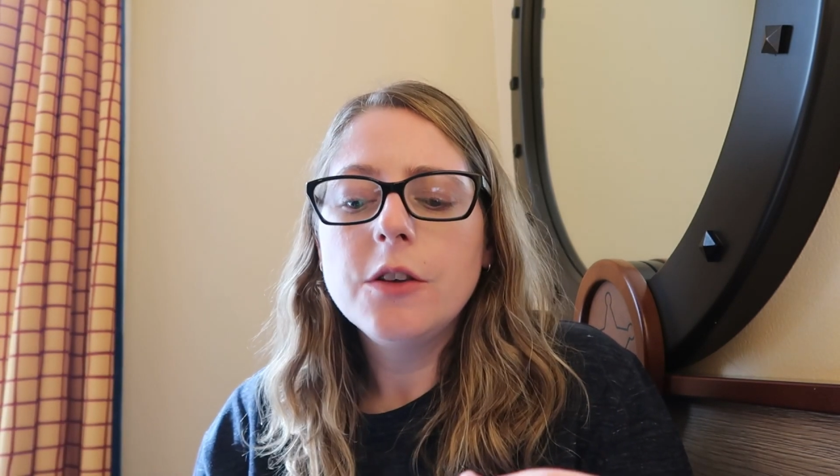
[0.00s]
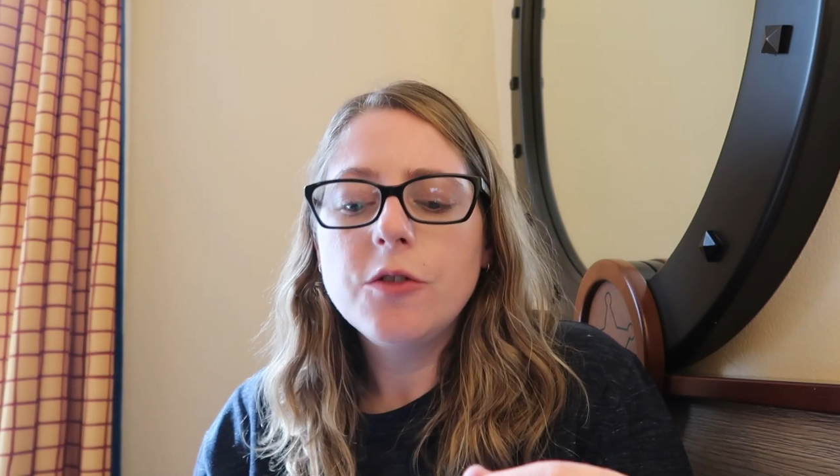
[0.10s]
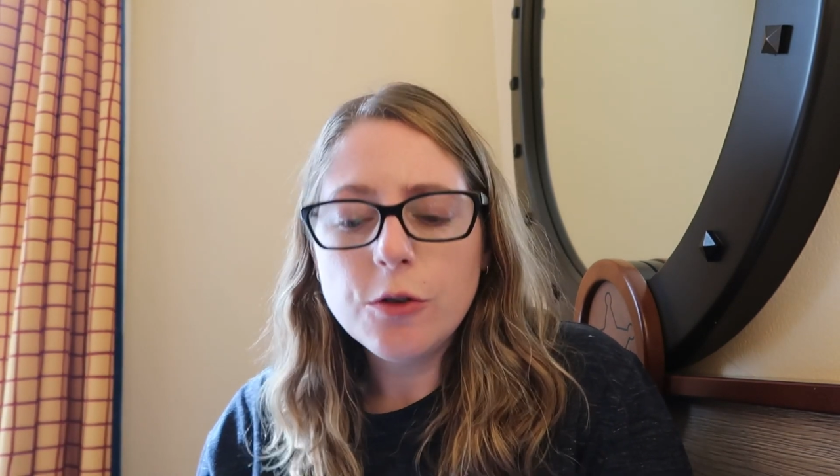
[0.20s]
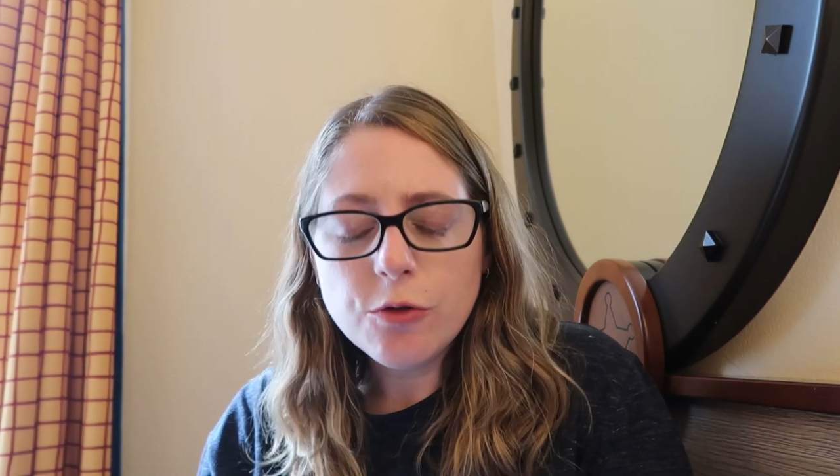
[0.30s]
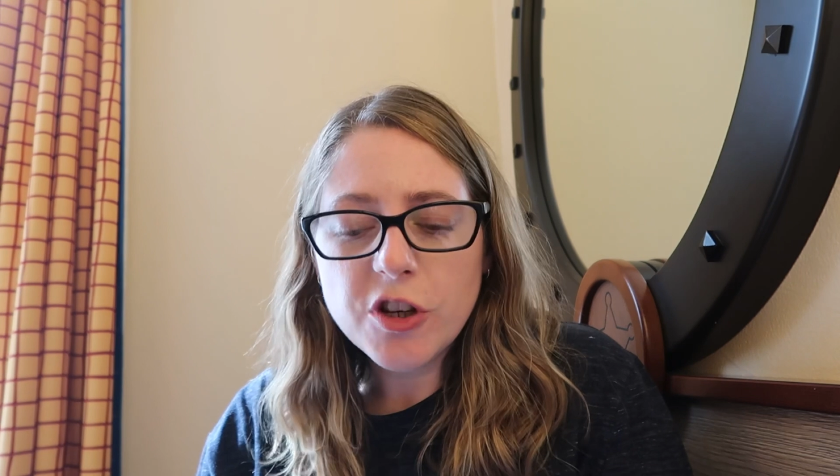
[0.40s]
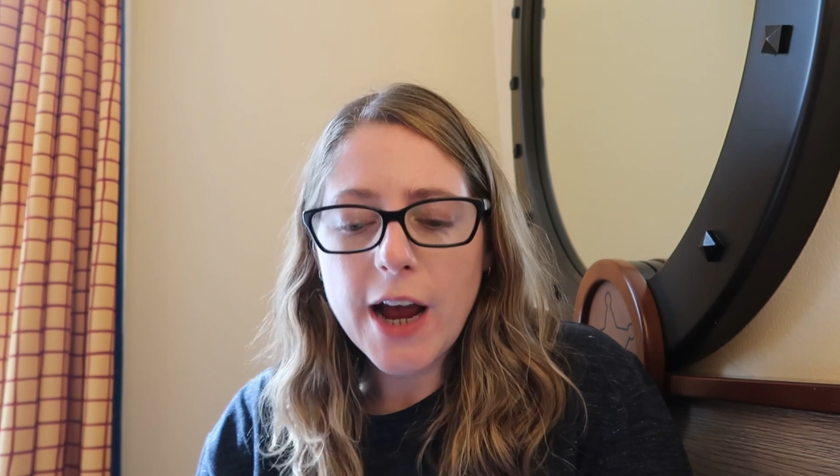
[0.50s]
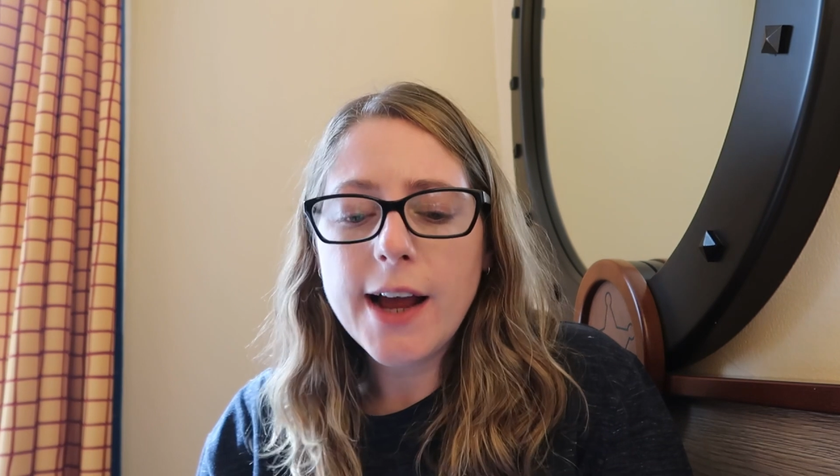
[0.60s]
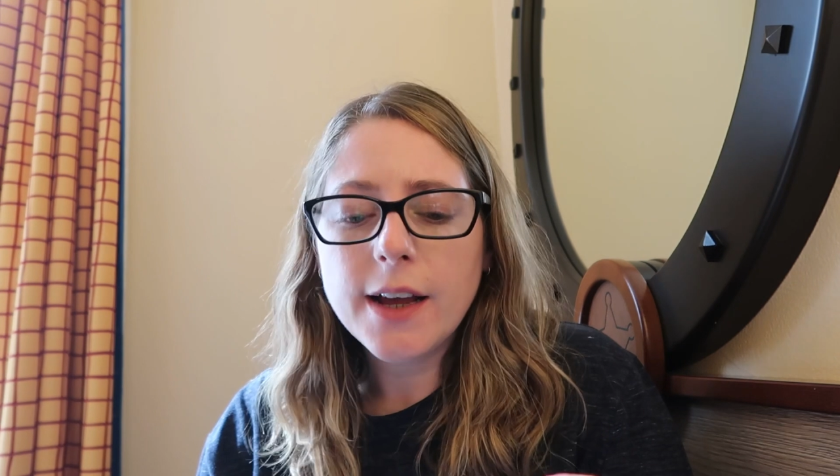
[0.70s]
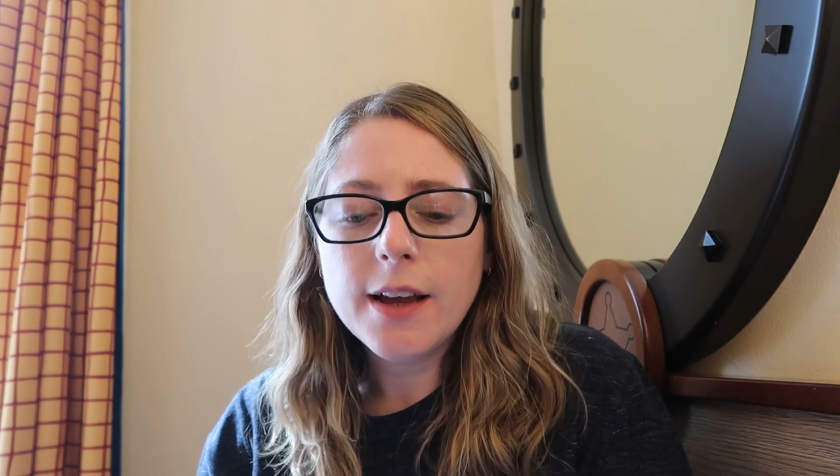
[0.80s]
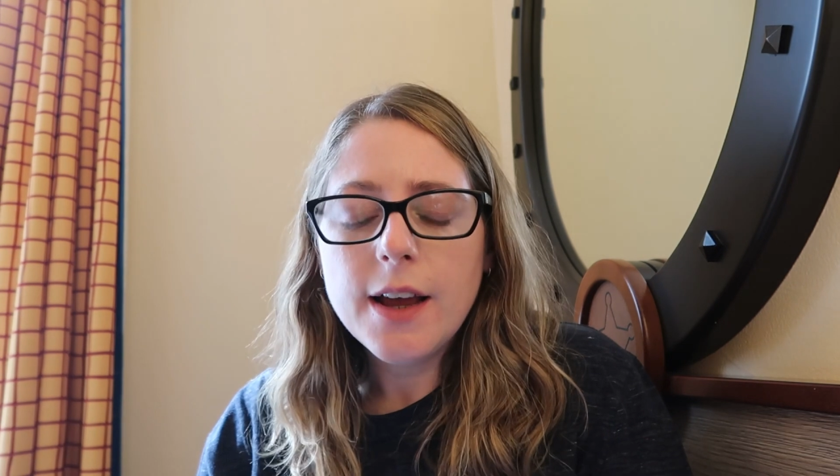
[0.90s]
do
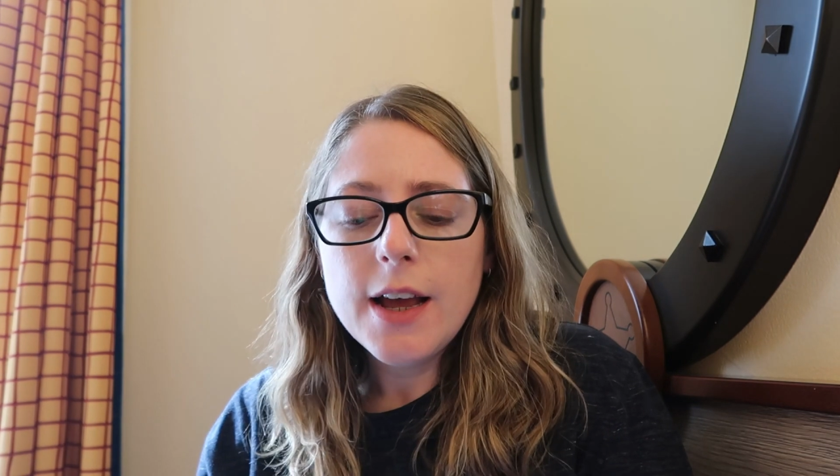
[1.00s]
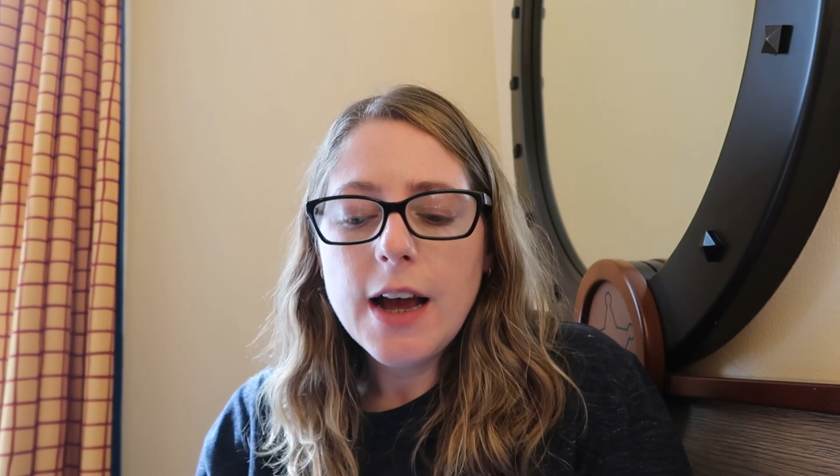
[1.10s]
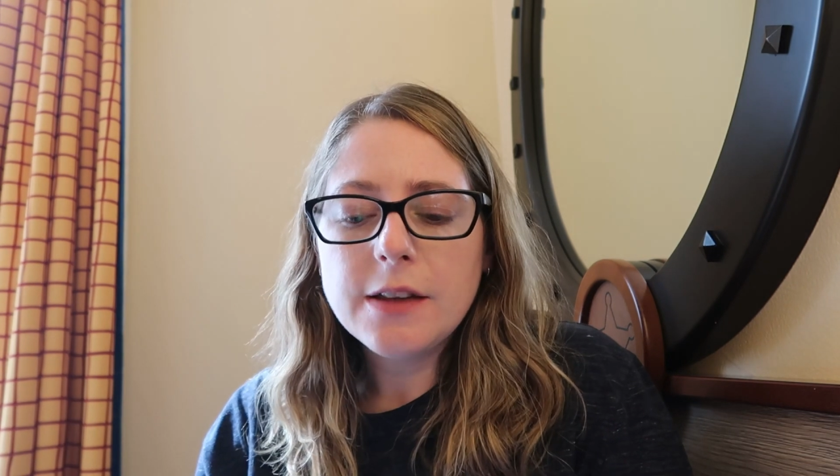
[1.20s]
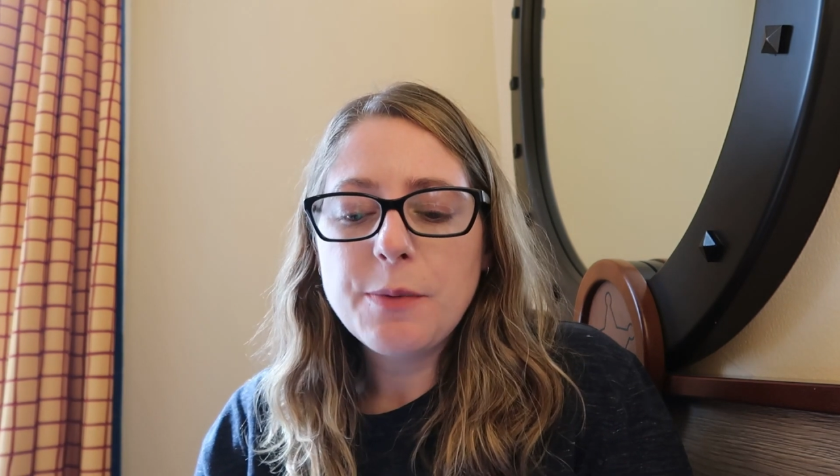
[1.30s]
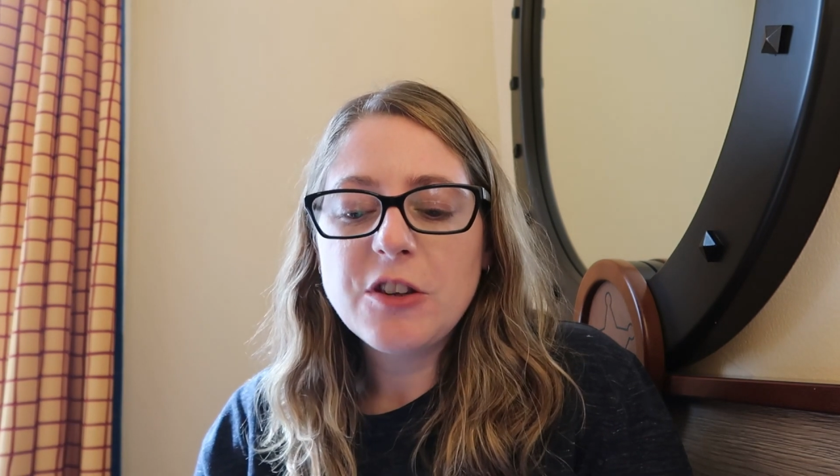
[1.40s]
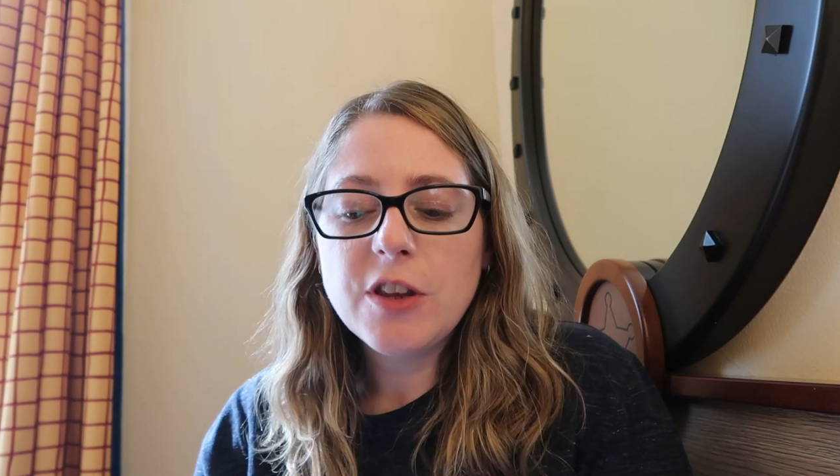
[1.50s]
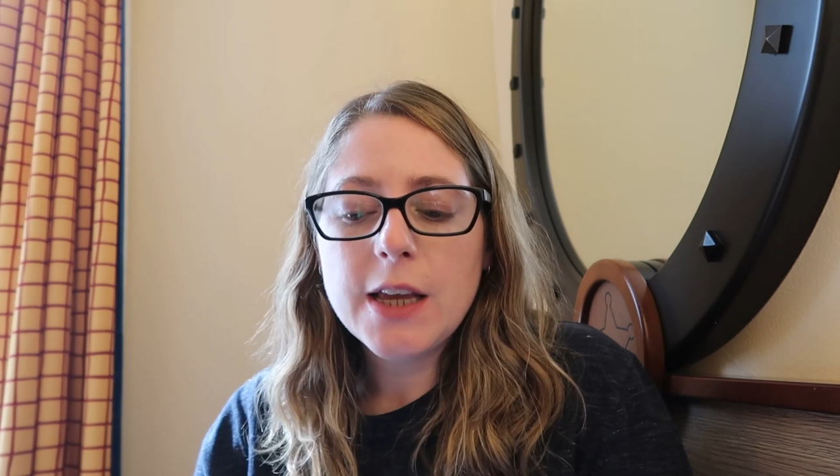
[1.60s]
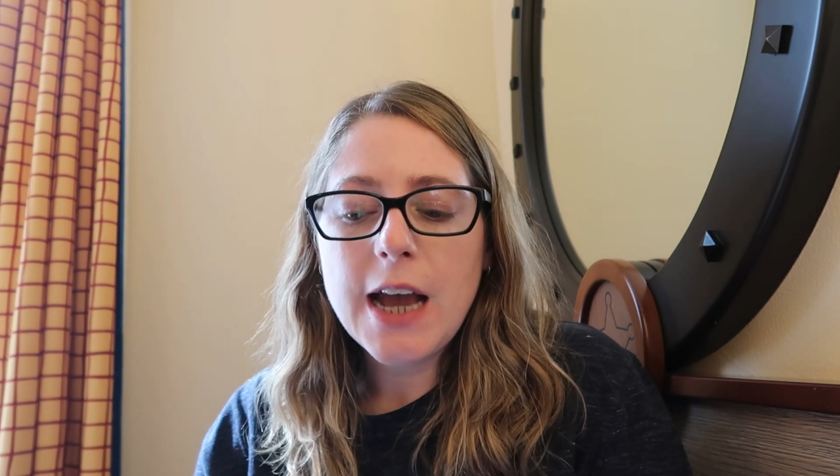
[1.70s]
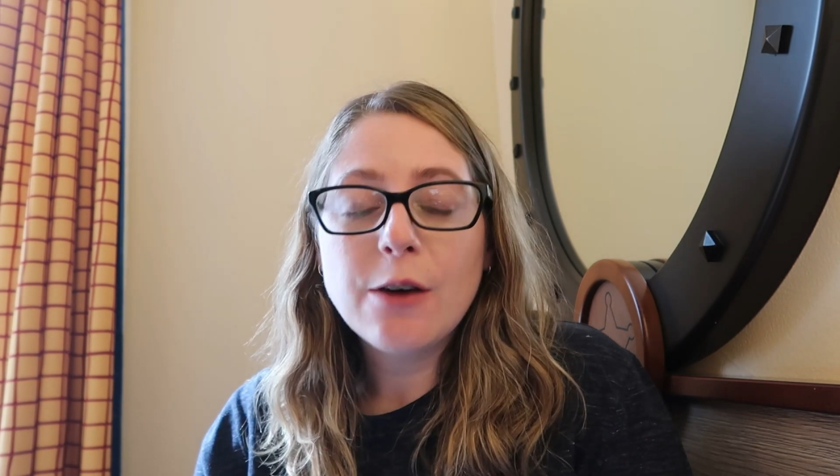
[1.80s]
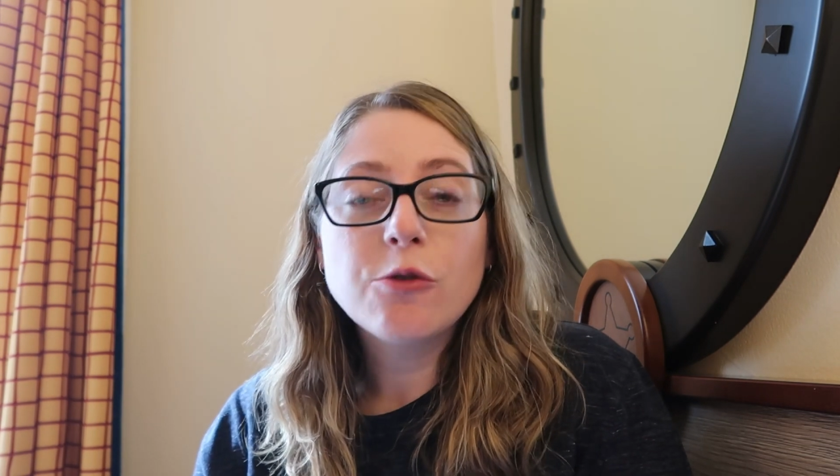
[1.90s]
check,
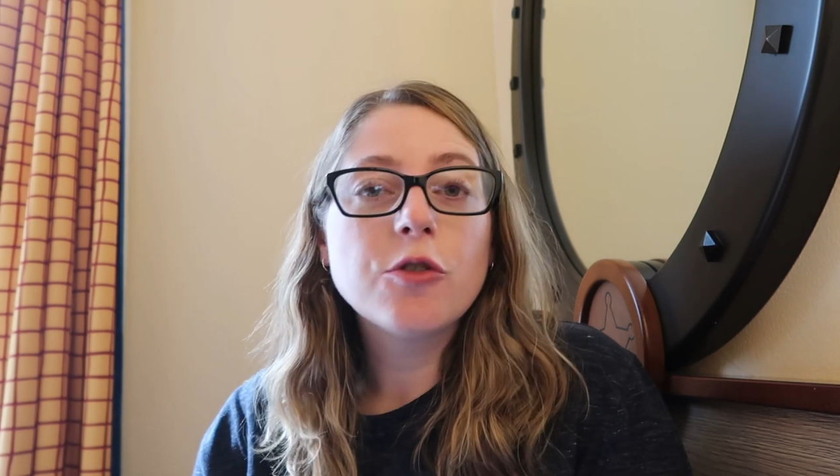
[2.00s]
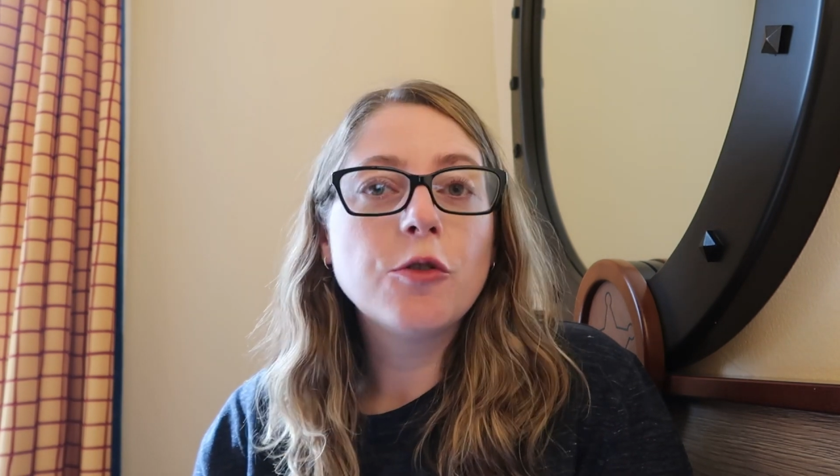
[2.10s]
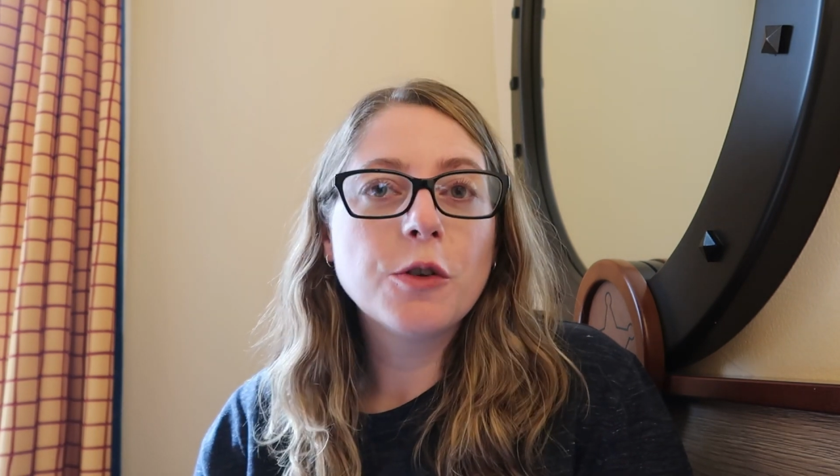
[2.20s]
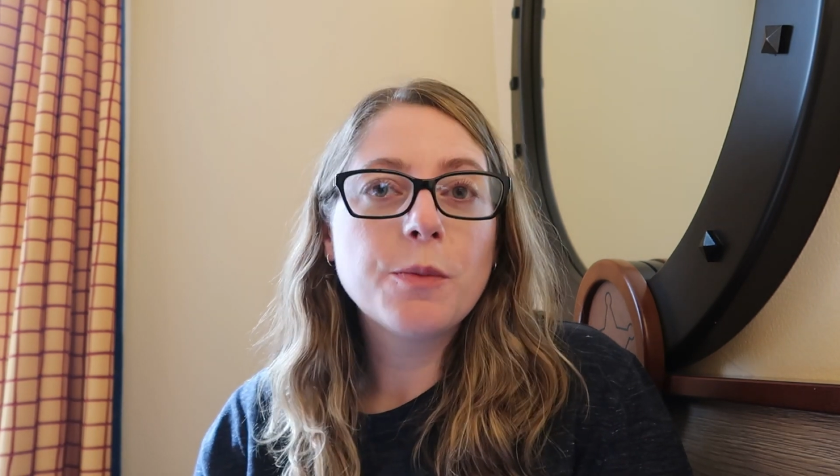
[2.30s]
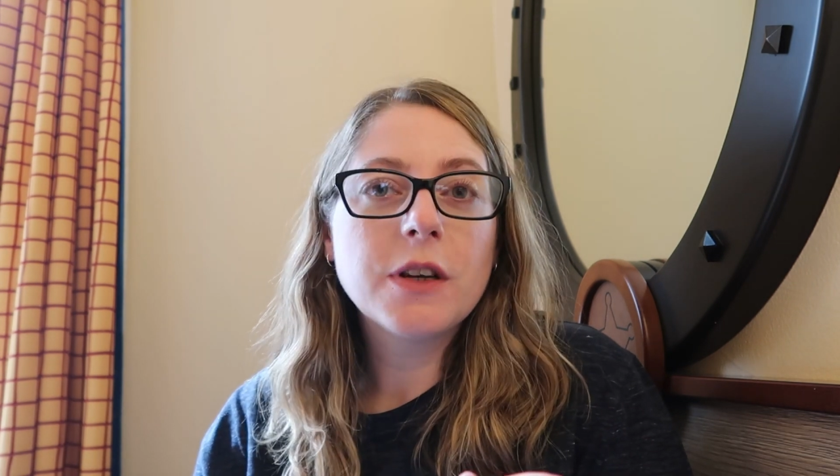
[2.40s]
especially outdoors,